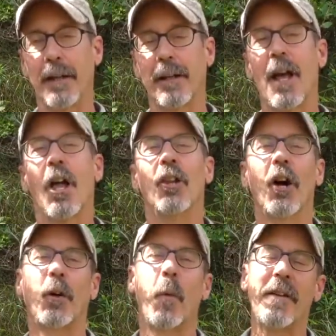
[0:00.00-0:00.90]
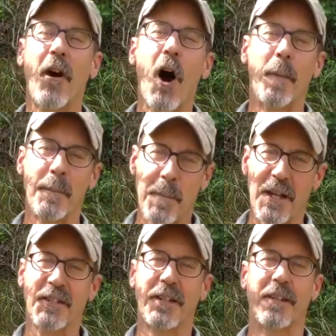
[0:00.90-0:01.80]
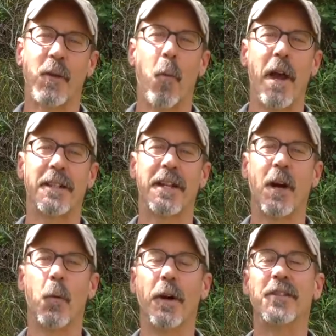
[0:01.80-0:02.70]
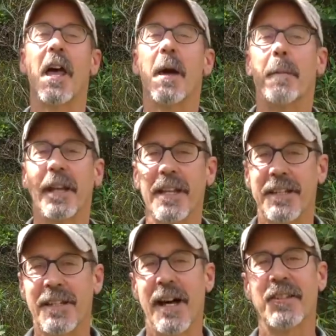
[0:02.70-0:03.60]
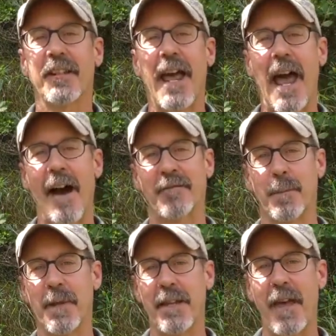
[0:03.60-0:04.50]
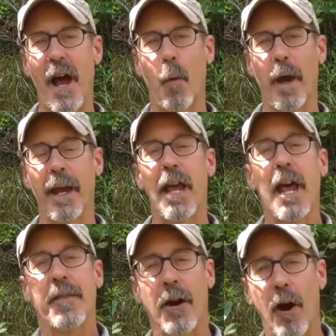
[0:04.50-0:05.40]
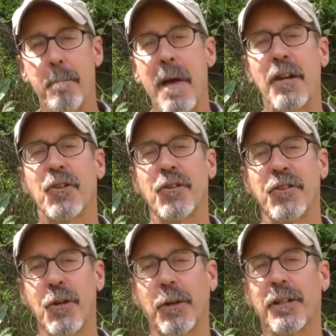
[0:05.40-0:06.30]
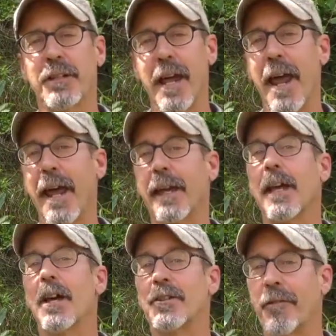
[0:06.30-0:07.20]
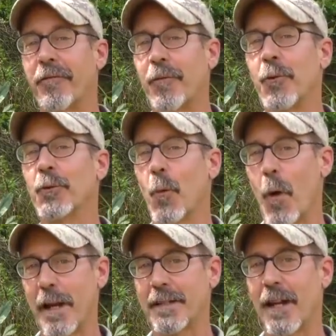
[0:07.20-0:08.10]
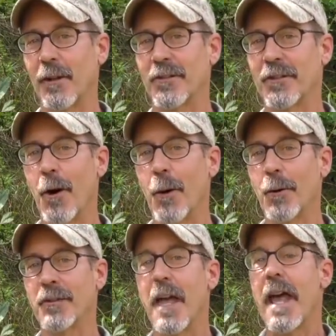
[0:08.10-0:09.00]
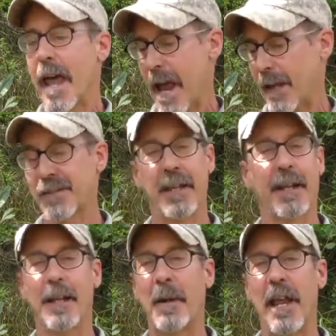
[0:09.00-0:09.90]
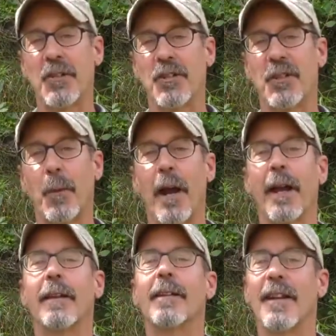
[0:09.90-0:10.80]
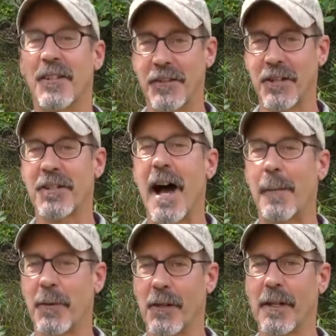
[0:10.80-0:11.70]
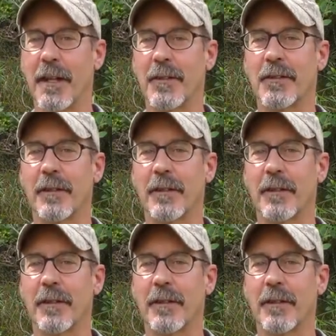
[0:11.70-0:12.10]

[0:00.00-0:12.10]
Look, we've all been busted in the whitetail woods, but it doesn't have to be that way. There are measures you can take to fool a whitetail's nose, and scent elimination spray, is at the top of the list.